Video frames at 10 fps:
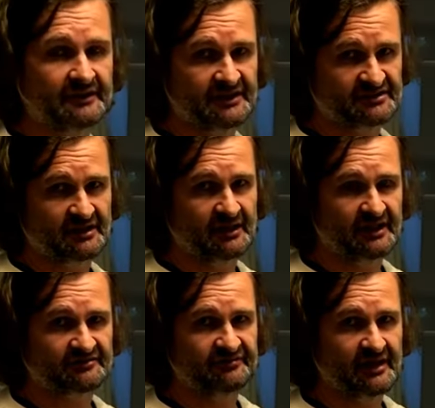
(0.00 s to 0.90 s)
is
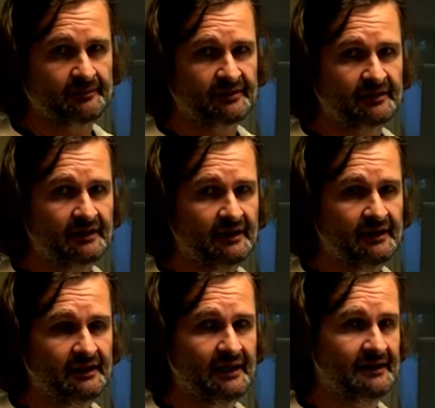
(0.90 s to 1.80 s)
glass fiber,
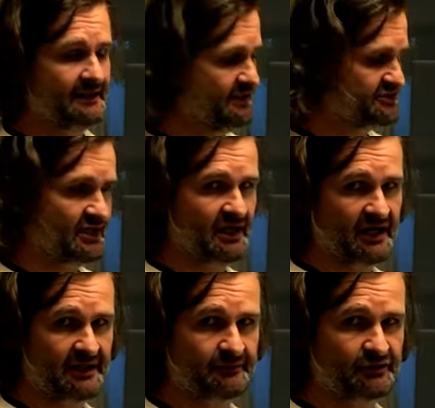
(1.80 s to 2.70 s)
and that is
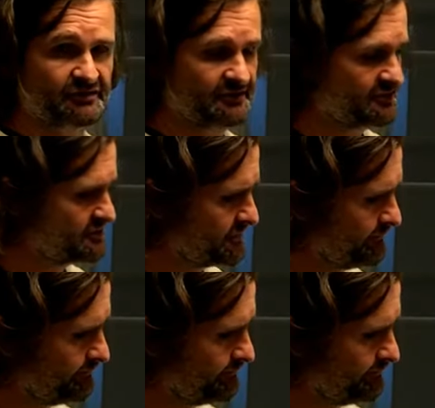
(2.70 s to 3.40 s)
high modulus.